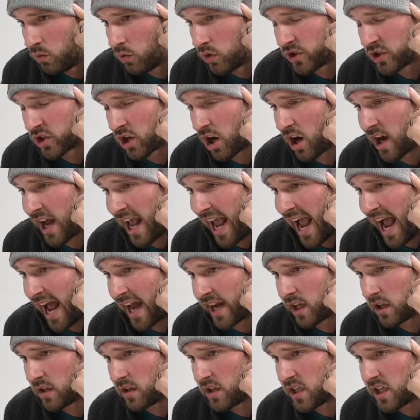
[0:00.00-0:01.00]
we'll start
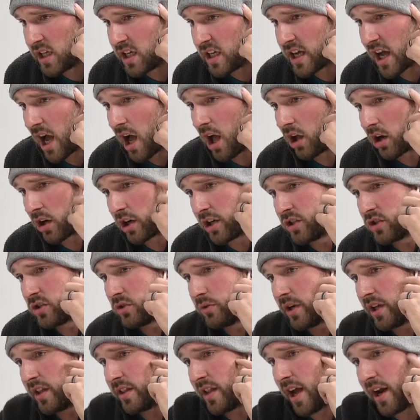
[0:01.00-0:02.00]
adding the e-collar
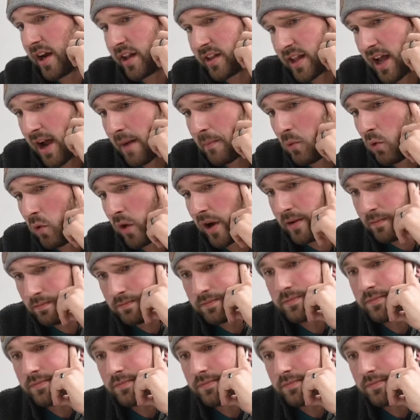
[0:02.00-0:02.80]
into it then at that point.